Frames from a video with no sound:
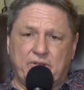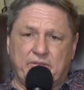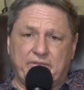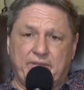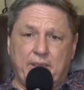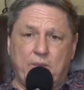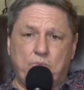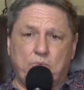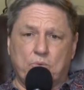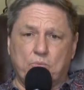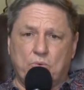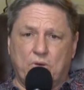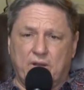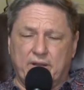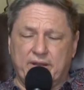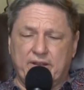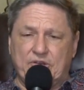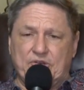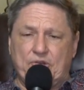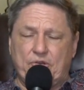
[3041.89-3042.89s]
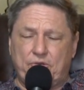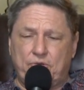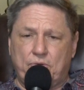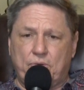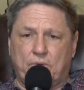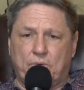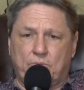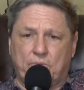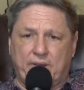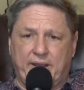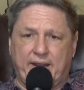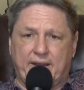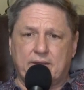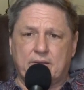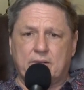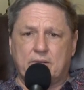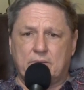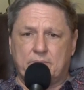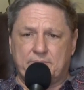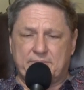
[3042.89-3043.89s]
and they were wanting to do a
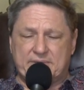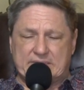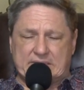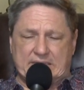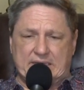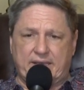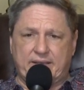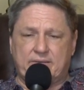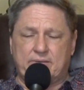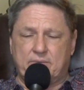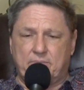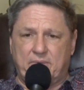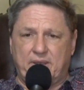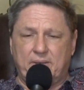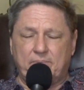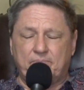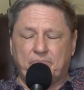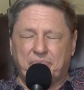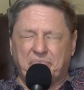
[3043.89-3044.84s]
radical mastectomy.